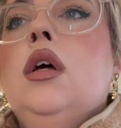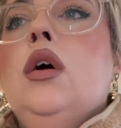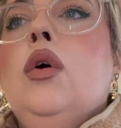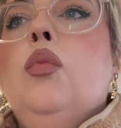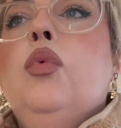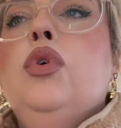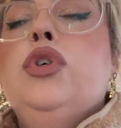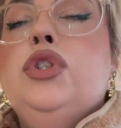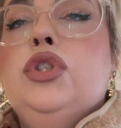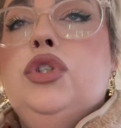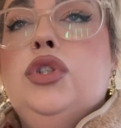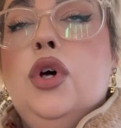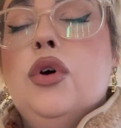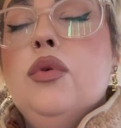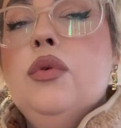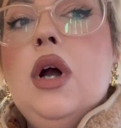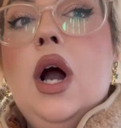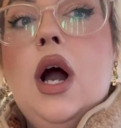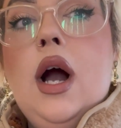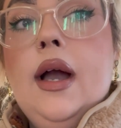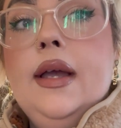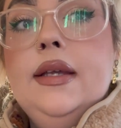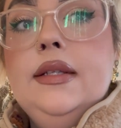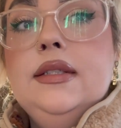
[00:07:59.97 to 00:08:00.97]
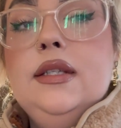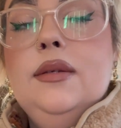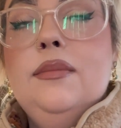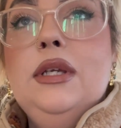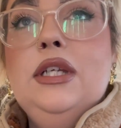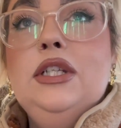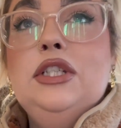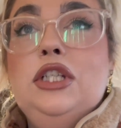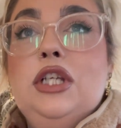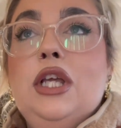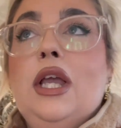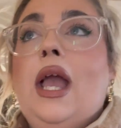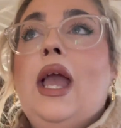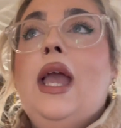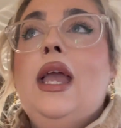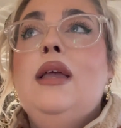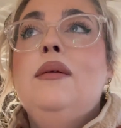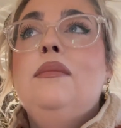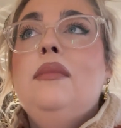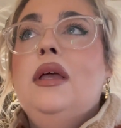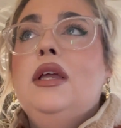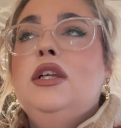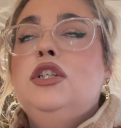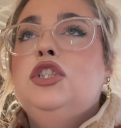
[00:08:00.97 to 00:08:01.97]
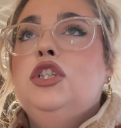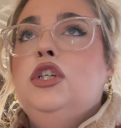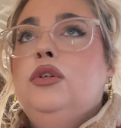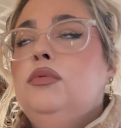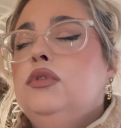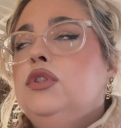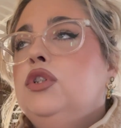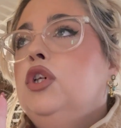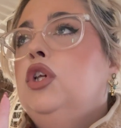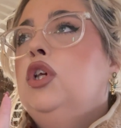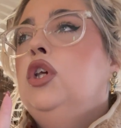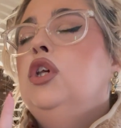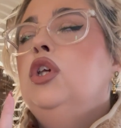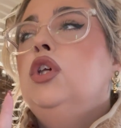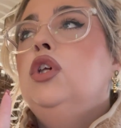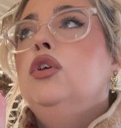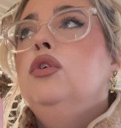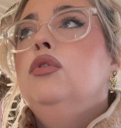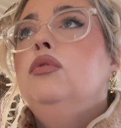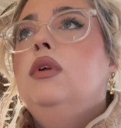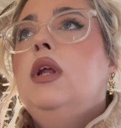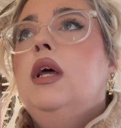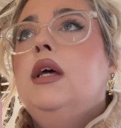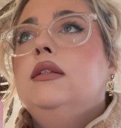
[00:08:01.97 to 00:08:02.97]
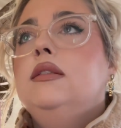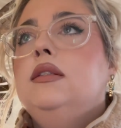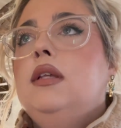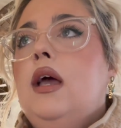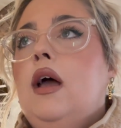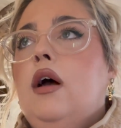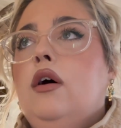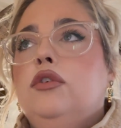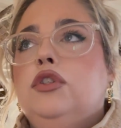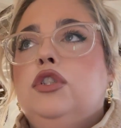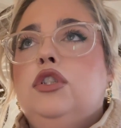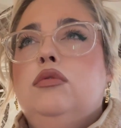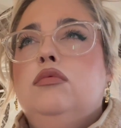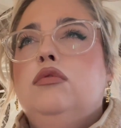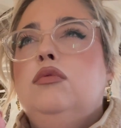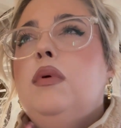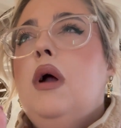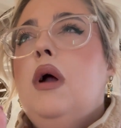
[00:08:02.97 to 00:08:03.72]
was so kind to me. She came in, she was cute as hell. She was